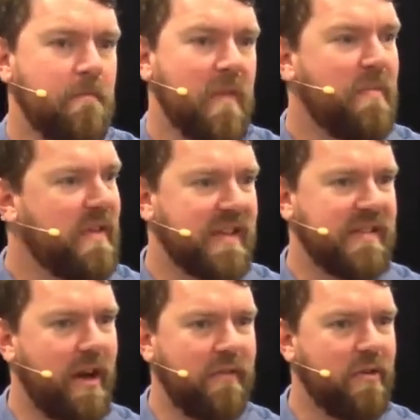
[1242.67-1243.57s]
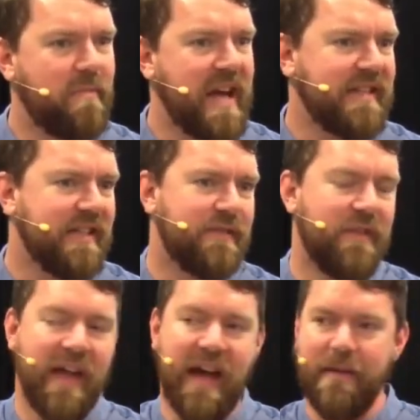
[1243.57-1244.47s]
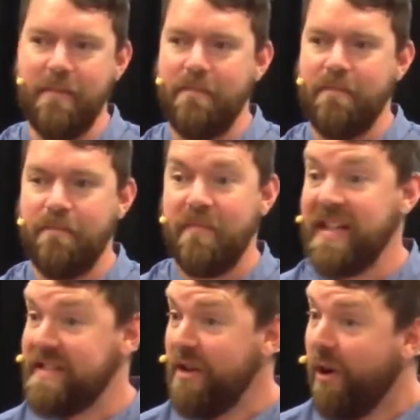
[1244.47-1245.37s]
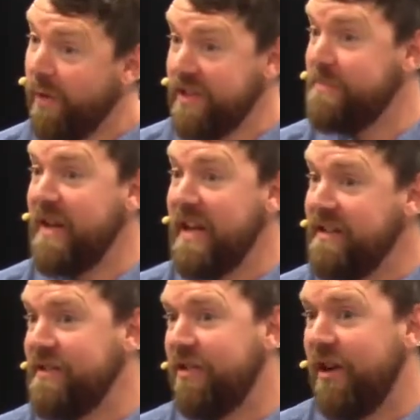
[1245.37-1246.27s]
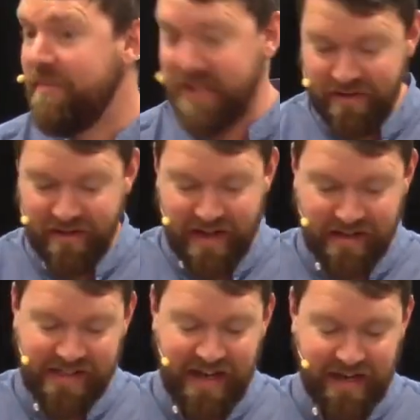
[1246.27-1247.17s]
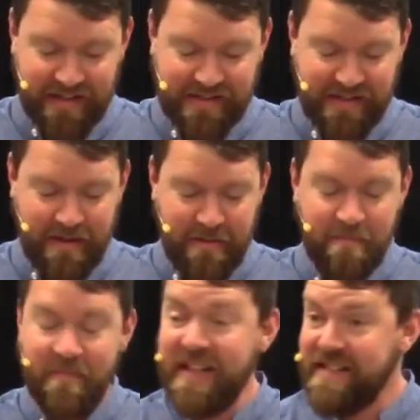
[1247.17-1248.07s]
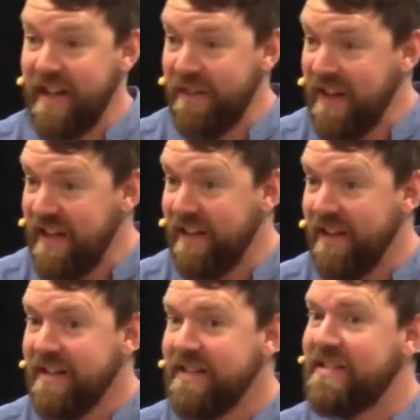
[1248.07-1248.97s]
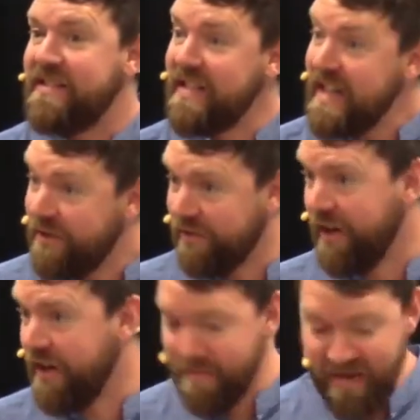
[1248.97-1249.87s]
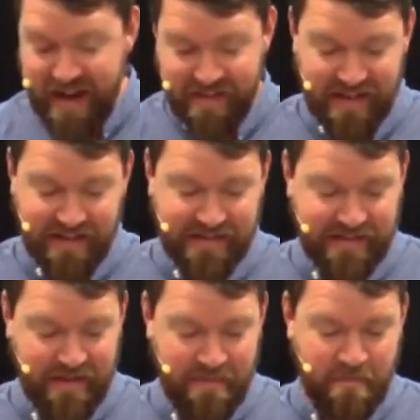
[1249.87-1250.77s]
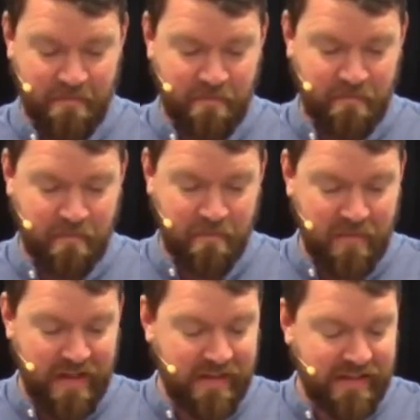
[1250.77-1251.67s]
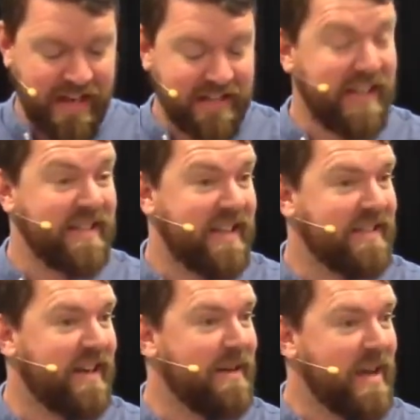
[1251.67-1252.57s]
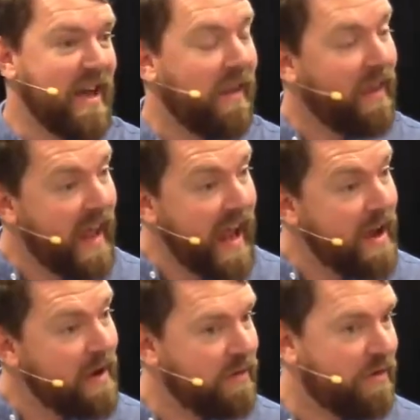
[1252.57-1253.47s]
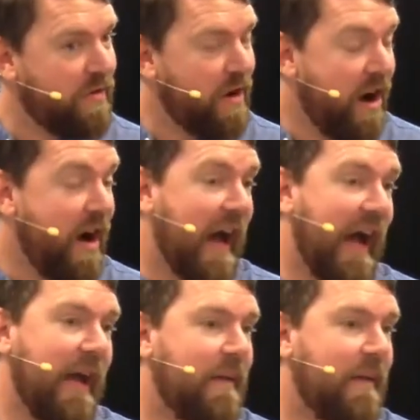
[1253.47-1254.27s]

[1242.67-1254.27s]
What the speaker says: But there's no real basis for that. That's not what's being described here in our text. There's nothing secret about this. The text says there's going to be a loud cry,